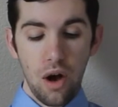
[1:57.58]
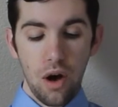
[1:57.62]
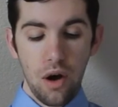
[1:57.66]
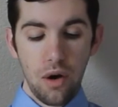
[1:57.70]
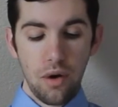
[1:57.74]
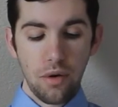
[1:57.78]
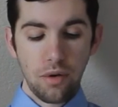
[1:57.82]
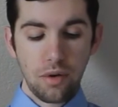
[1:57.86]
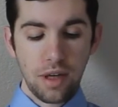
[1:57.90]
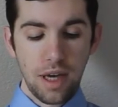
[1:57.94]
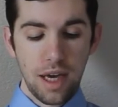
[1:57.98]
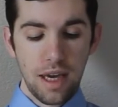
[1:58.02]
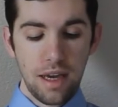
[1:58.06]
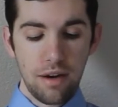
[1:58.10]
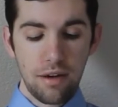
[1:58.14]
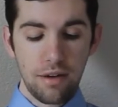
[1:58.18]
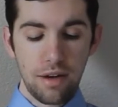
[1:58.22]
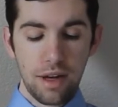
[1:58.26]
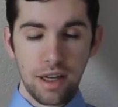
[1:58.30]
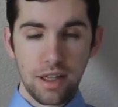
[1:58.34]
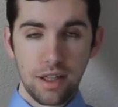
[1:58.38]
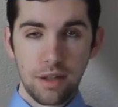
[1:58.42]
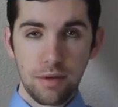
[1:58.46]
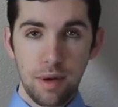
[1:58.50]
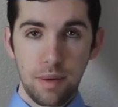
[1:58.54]
Okay, our
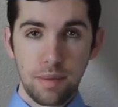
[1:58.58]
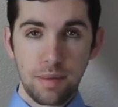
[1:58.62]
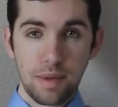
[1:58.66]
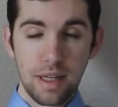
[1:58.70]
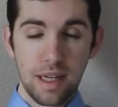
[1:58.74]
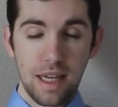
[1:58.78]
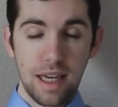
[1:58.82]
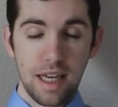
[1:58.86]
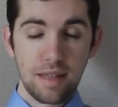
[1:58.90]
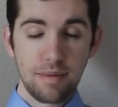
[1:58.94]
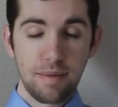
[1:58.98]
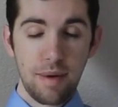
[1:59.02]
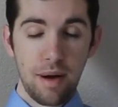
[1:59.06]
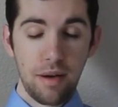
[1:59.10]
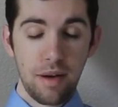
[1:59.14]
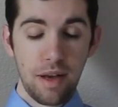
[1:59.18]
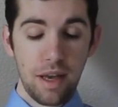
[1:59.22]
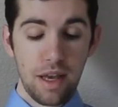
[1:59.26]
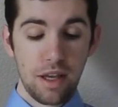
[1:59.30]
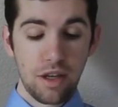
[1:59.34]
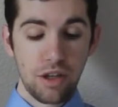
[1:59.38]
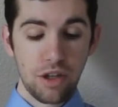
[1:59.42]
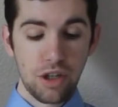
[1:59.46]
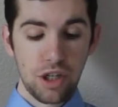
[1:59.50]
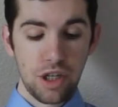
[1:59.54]
next story today is about
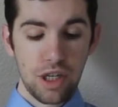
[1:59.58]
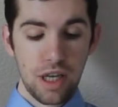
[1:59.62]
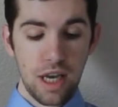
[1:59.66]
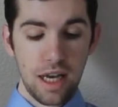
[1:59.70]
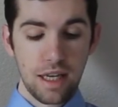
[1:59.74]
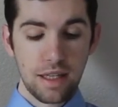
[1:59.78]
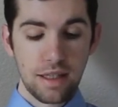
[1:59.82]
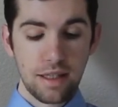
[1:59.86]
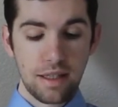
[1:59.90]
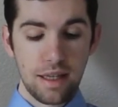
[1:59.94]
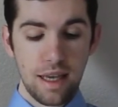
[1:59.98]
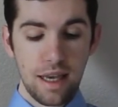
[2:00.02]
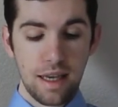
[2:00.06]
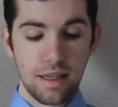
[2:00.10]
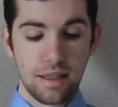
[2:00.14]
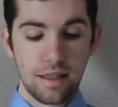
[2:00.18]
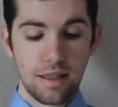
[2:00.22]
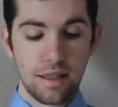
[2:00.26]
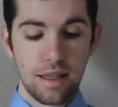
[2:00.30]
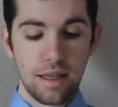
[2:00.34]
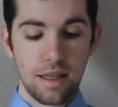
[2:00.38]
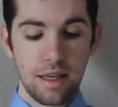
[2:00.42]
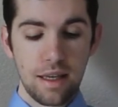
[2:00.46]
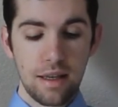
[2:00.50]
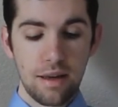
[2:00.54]
NGSA
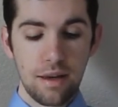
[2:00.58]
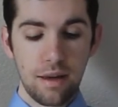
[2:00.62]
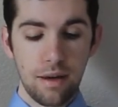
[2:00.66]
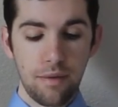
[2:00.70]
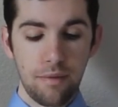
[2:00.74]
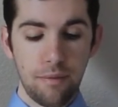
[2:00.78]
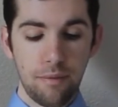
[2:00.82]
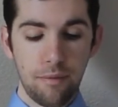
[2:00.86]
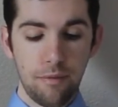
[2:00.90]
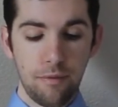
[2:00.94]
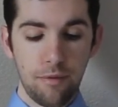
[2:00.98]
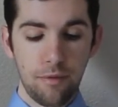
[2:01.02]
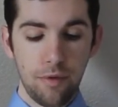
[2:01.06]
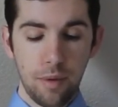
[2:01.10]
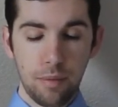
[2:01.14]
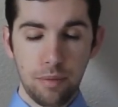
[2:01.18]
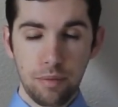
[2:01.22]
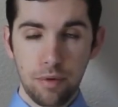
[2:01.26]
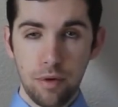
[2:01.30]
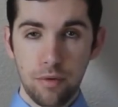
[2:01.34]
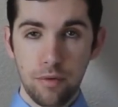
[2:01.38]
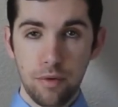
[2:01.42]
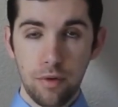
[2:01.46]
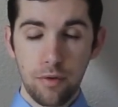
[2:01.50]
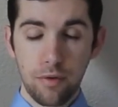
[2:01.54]
seeking
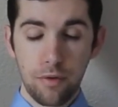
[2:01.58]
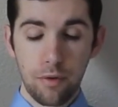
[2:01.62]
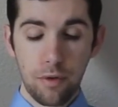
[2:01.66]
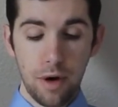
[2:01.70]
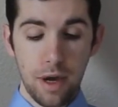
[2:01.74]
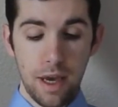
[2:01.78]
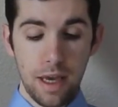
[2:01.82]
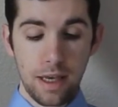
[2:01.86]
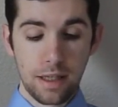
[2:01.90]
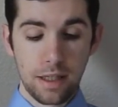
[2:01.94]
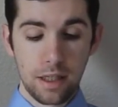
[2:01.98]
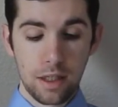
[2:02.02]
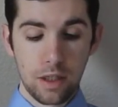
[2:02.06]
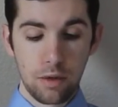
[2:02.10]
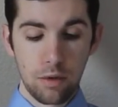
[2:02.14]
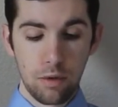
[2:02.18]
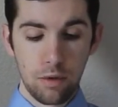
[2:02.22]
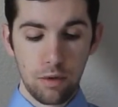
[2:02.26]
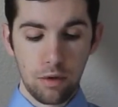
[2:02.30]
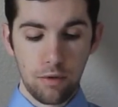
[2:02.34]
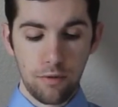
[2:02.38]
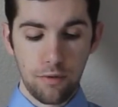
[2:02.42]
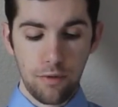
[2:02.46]
approval for a solar